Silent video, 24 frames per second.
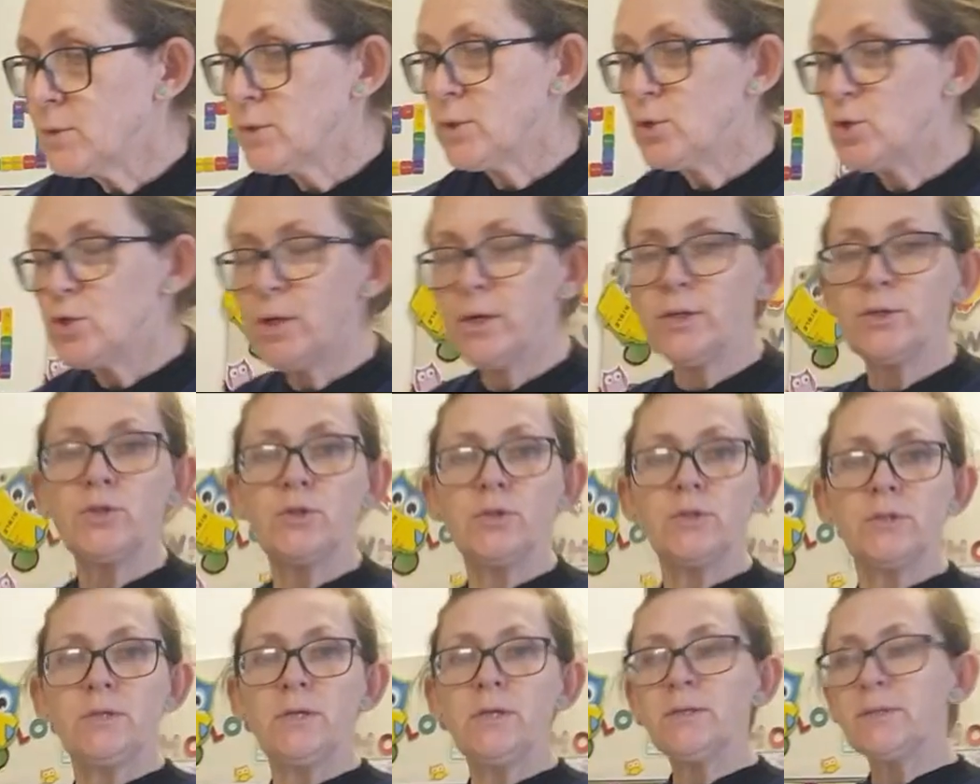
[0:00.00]

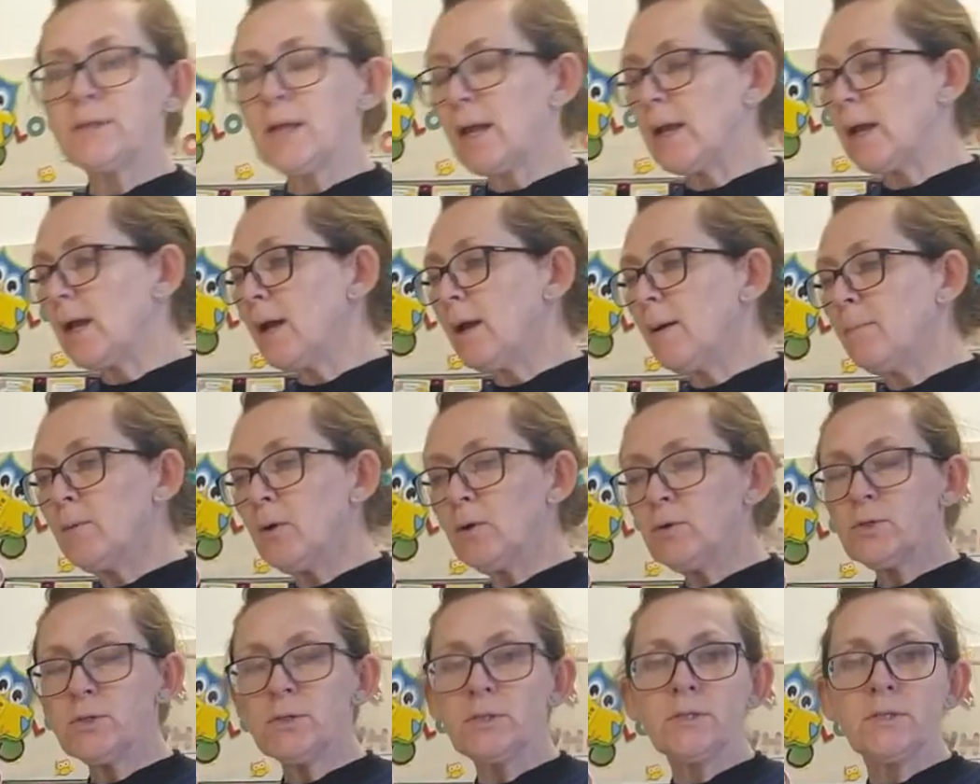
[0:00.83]
suggestions, he's saying, I'm
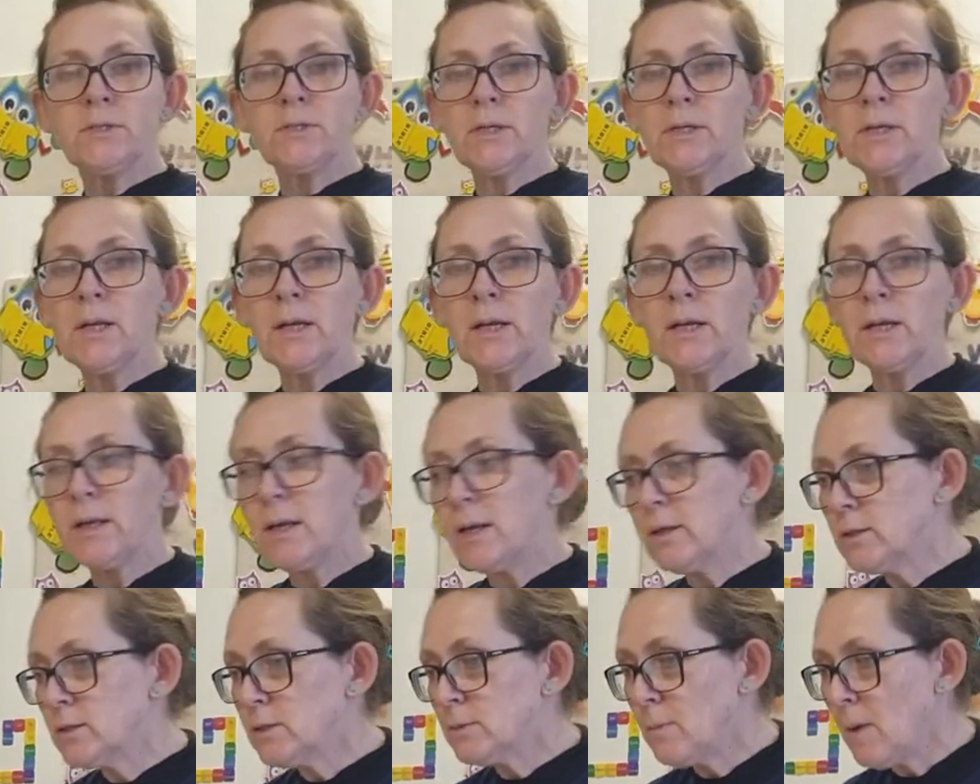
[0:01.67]
not just sinning
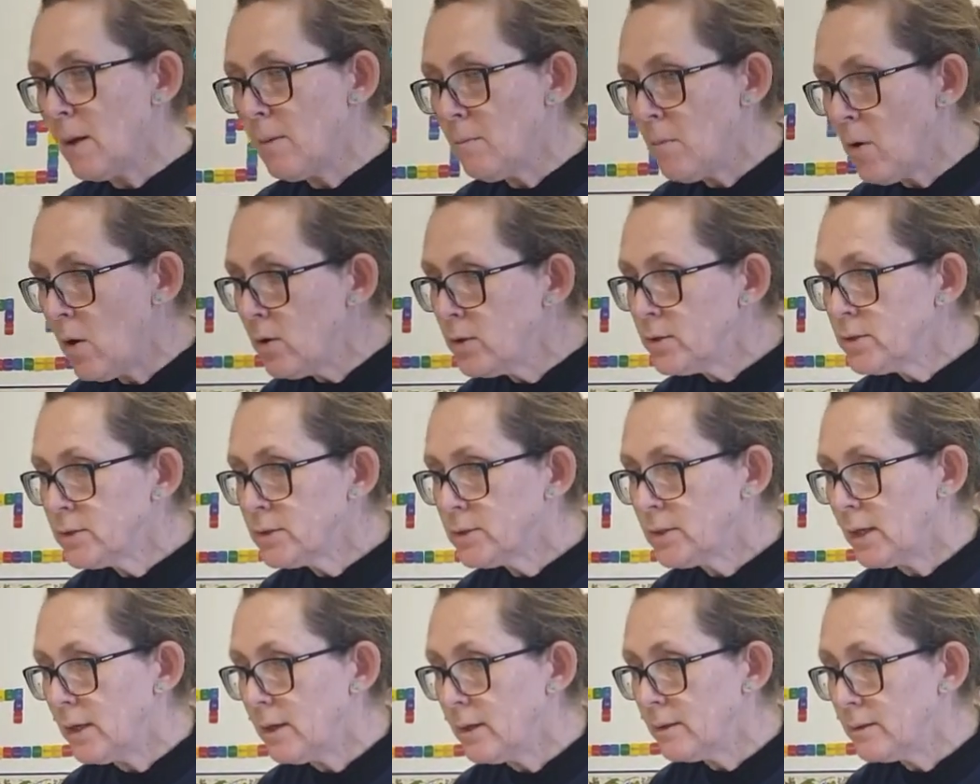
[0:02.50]
against my
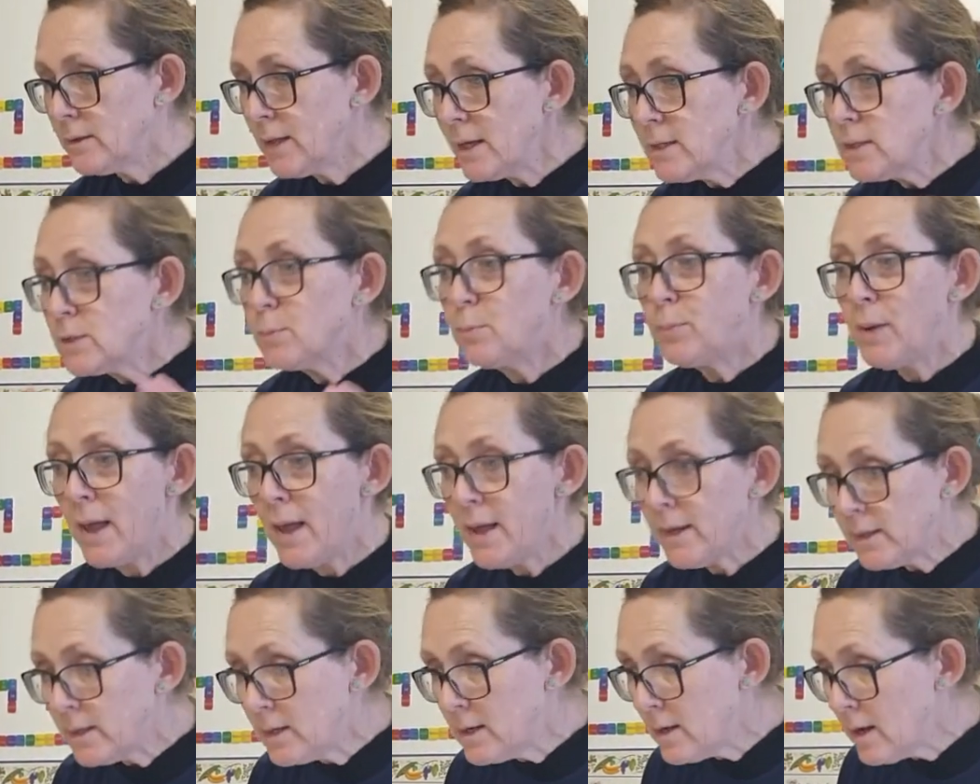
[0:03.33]
master. That's
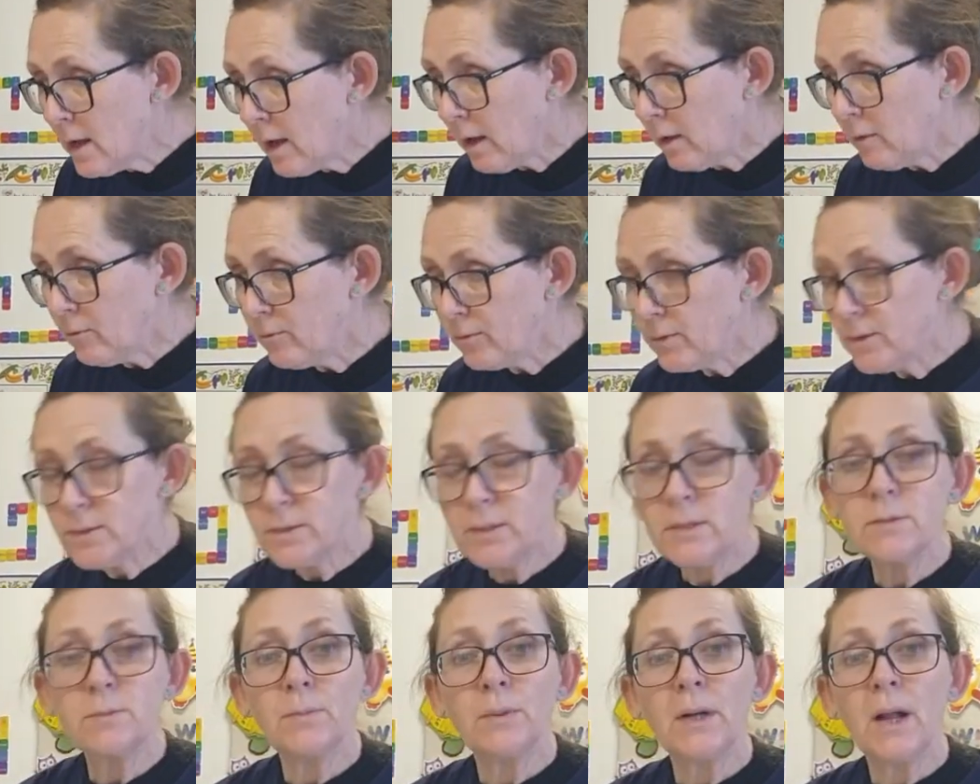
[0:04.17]
bad enough. He
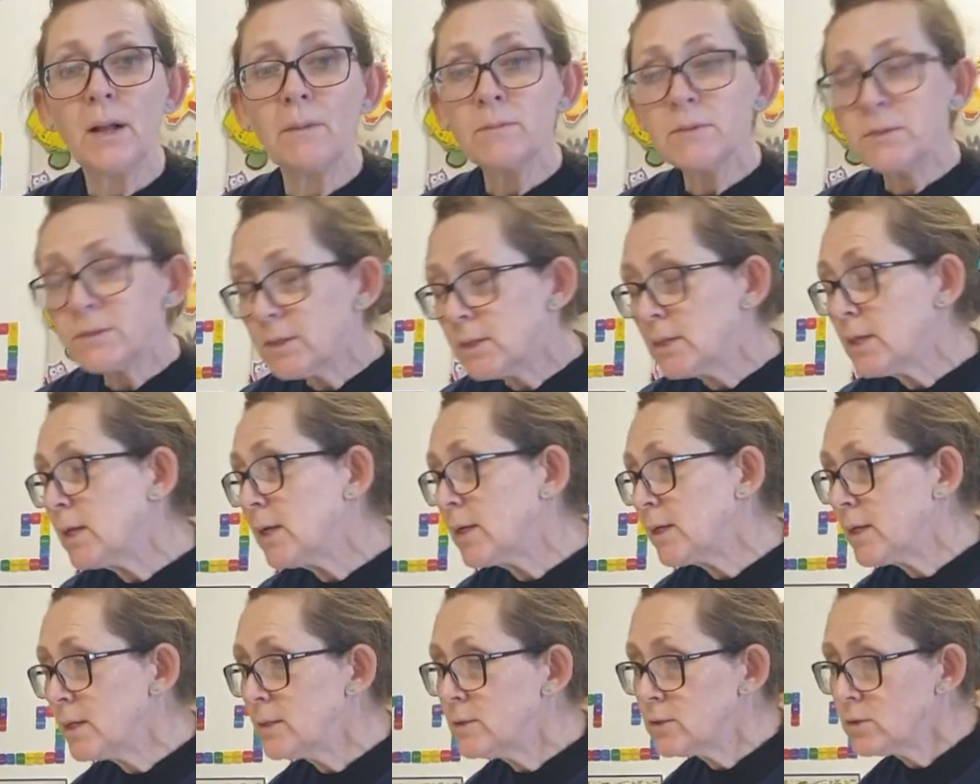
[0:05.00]
says, but I'm
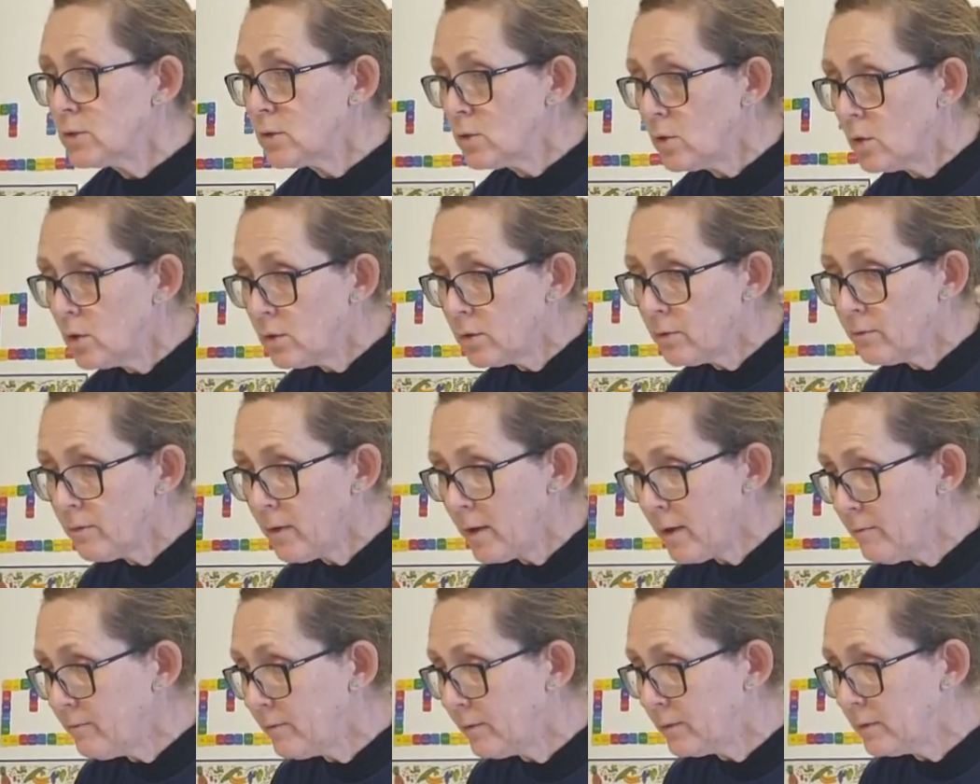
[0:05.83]
sinning against the God of
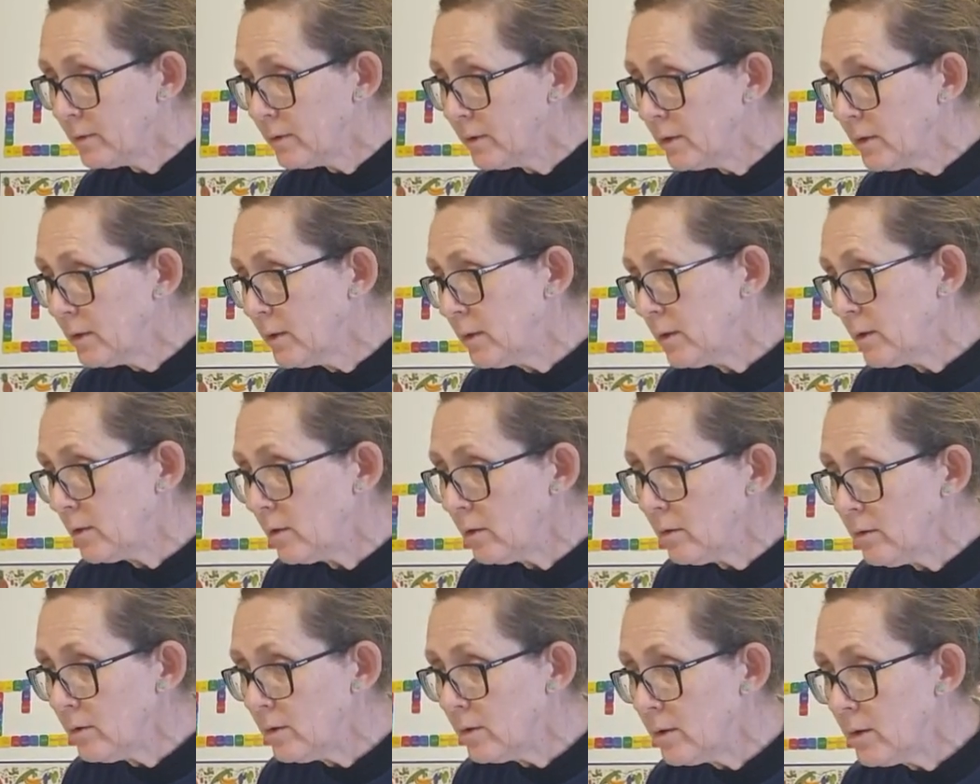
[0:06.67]
heaven.
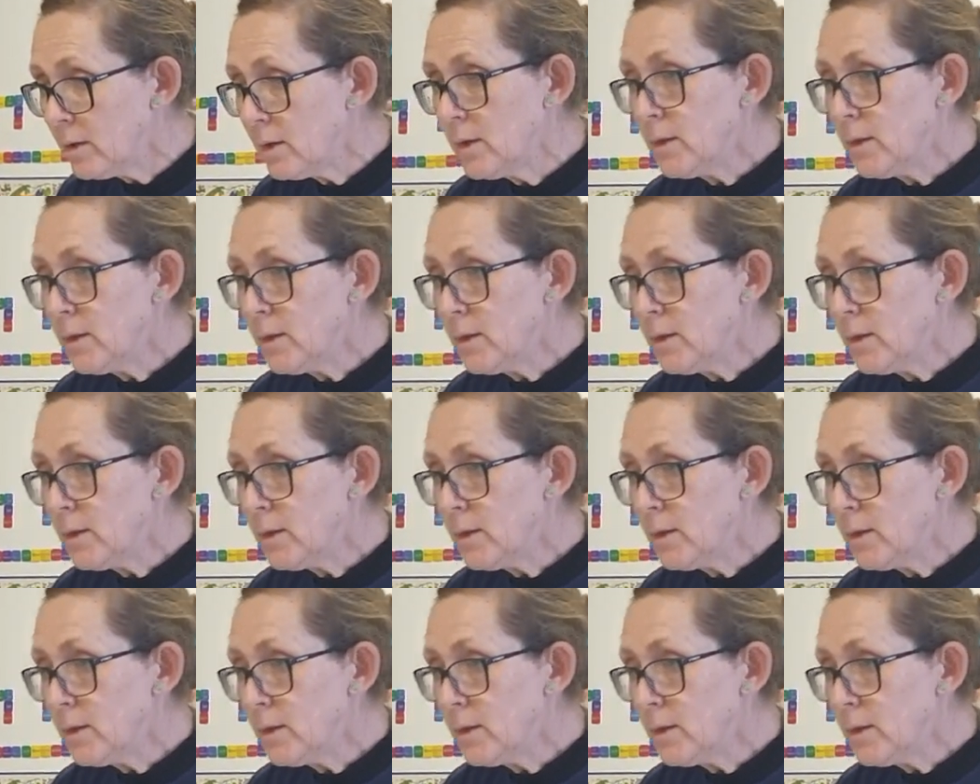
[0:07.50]
Yeah?